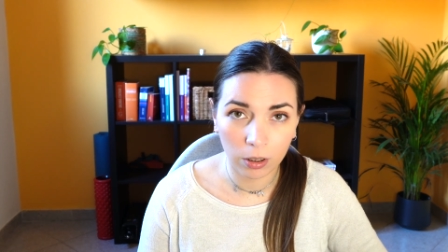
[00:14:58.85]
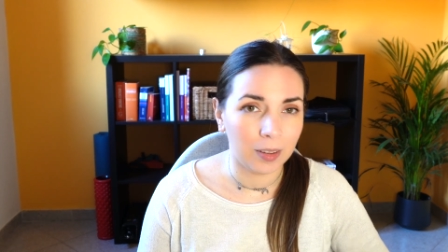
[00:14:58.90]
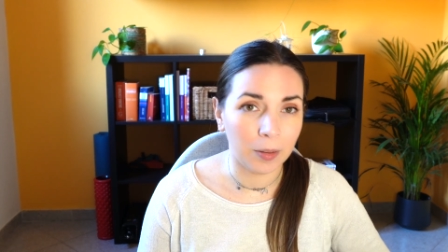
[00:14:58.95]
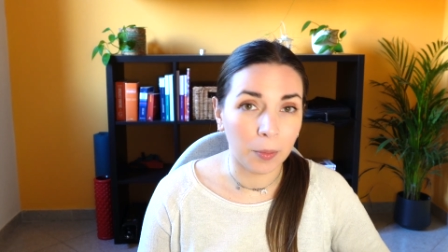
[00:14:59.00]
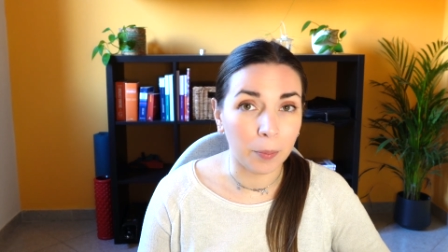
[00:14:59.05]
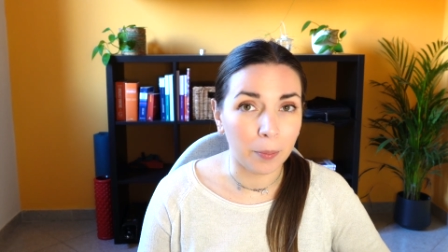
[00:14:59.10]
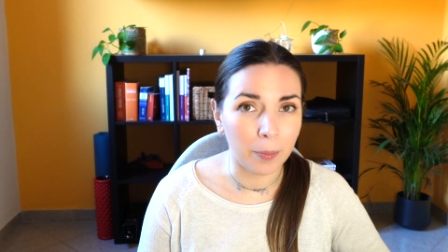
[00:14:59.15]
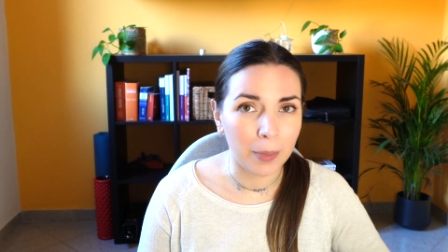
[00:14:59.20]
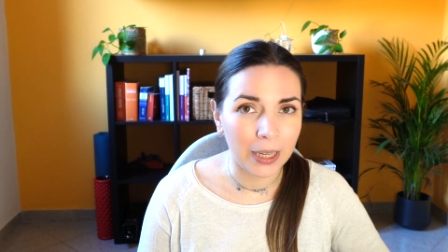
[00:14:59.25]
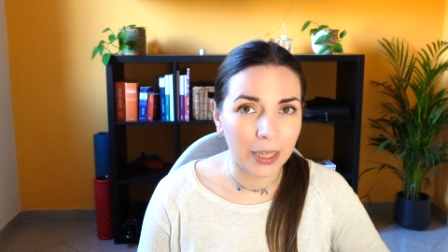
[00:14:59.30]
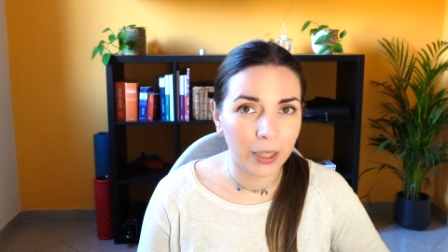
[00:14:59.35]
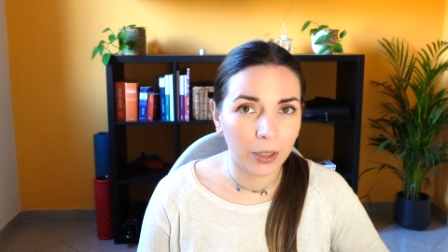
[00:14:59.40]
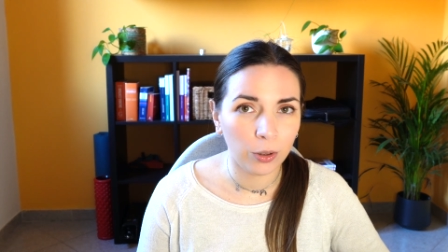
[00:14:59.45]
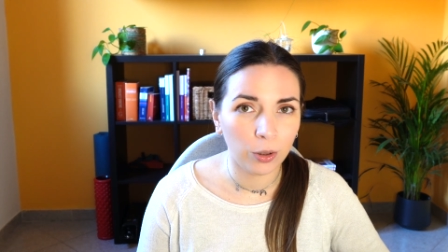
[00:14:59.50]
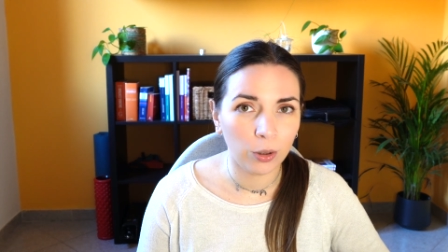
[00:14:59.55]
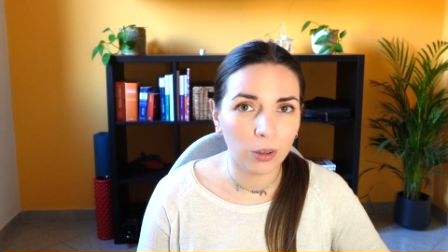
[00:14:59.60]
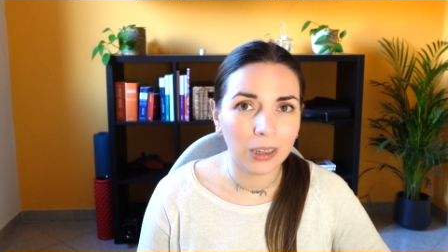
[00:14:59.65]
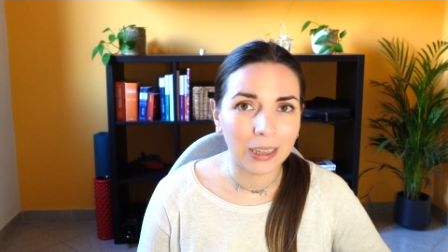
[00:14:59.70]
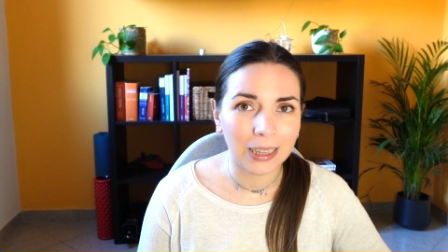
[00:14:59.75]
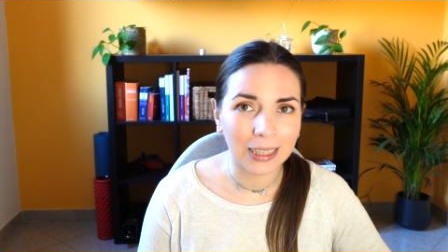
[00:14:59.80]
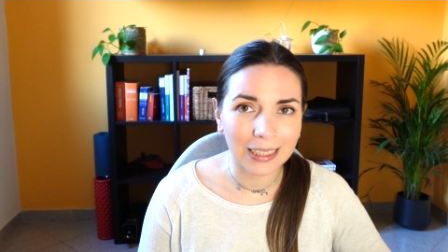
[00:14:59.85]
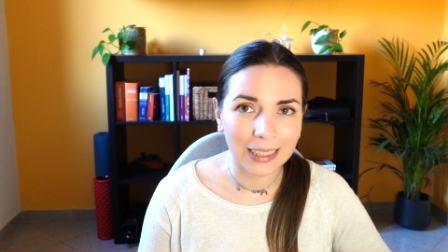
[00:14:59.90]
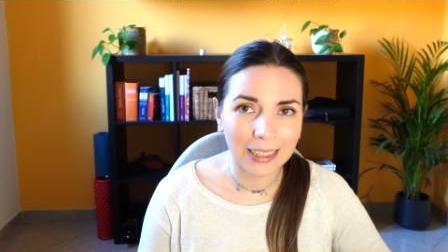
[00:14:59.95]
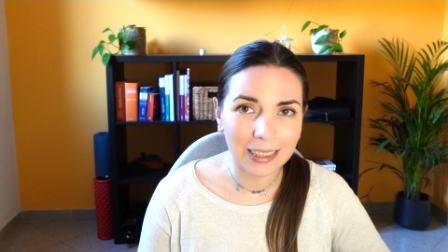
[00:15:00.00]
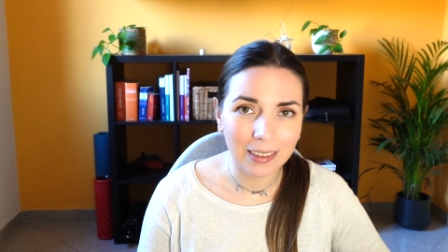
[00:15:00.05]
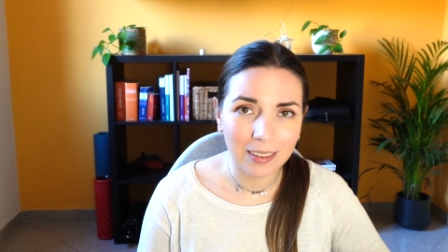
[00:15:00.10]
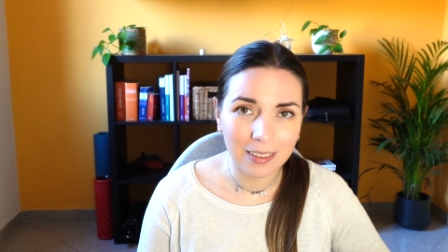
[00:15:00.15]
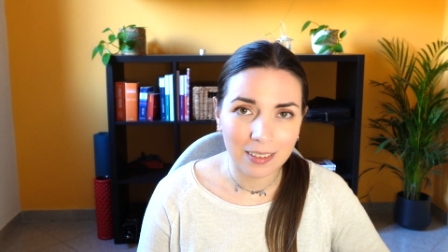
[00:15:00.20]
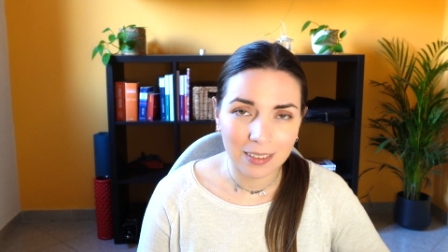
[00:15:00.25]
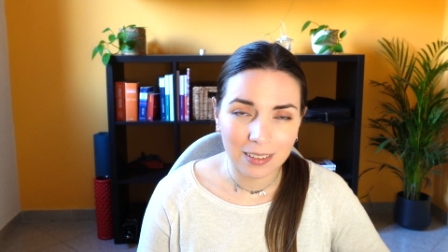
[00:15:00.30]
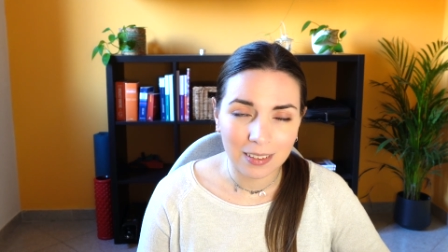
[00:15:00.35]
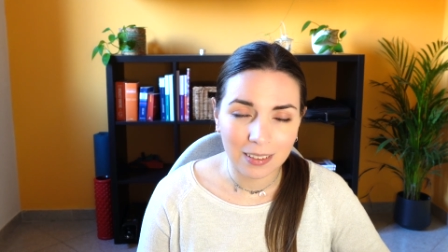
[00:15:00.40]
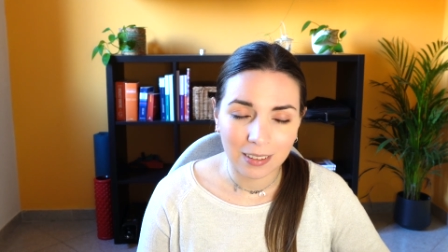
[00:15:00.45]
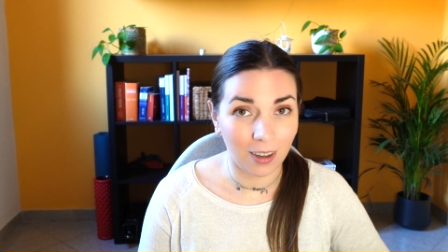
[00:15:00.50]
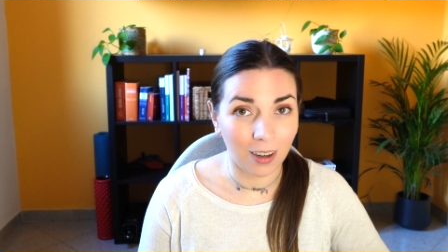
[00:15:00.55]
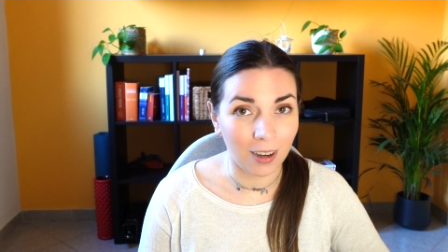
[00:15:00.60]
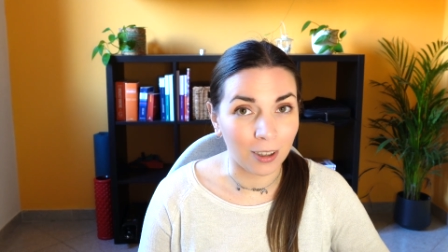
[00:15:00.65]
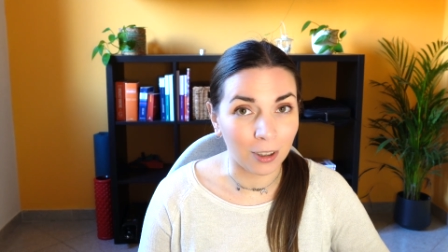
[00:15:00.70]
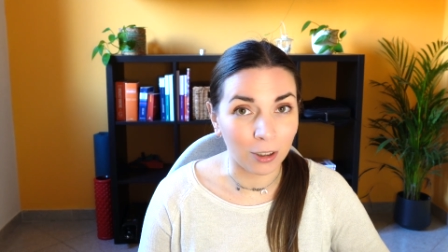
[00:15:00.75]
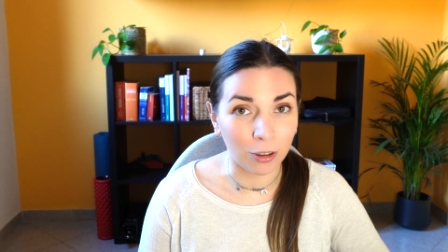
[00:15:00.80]
The male leads
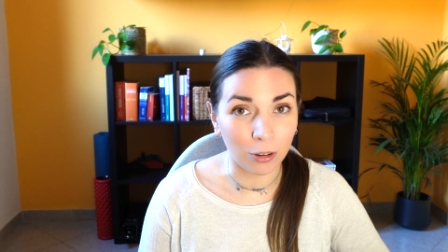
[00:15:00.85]
are